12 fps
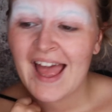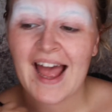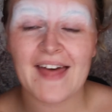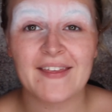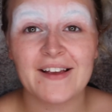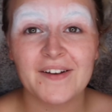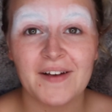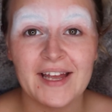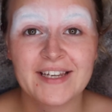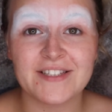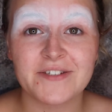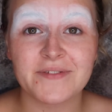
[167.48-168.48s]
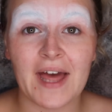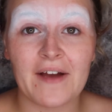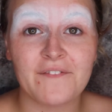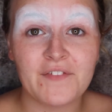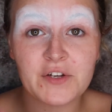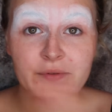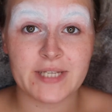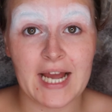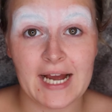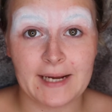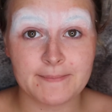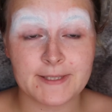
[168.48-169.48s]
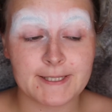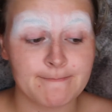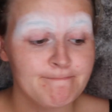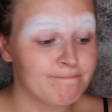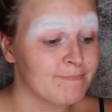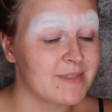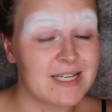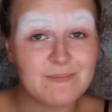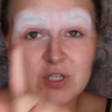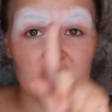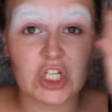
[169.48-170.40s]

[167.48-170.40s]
And then go ahead and do that a few times. So I'm just